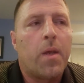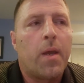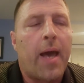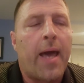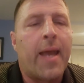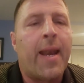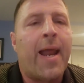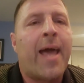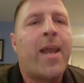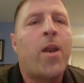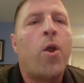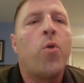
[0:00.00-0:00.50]

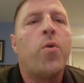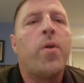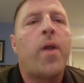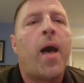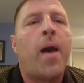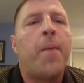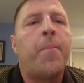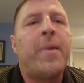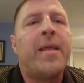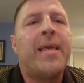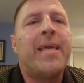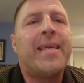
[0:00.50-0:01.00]
and I don't know
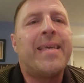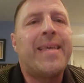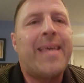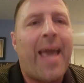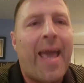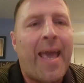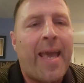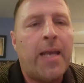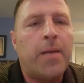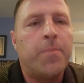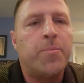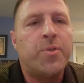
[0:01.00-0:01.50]
how many
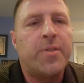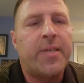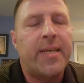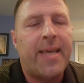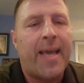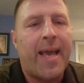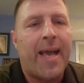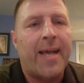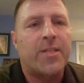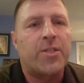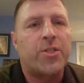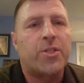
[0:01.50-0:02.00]
games he
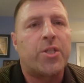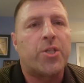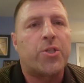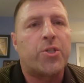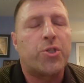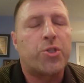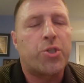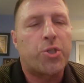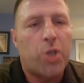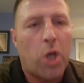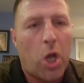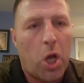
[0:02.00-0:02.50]
has to
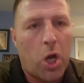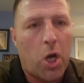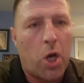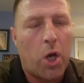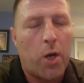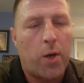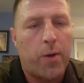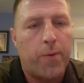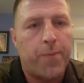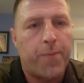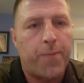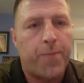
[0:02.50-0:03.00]

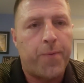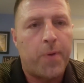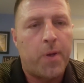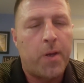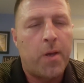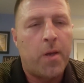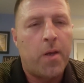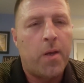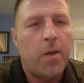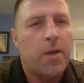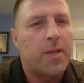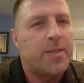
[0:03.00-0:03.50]
serve,
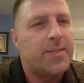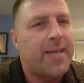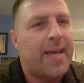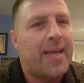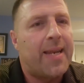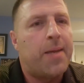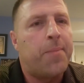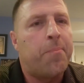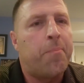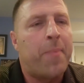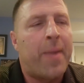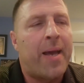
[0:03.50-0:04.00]
because they
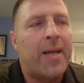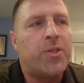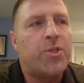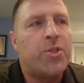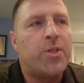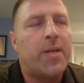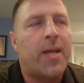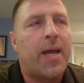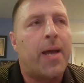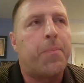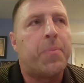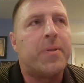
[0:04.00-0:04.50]
didn't
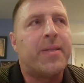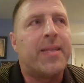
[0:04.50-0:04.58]
mention that, but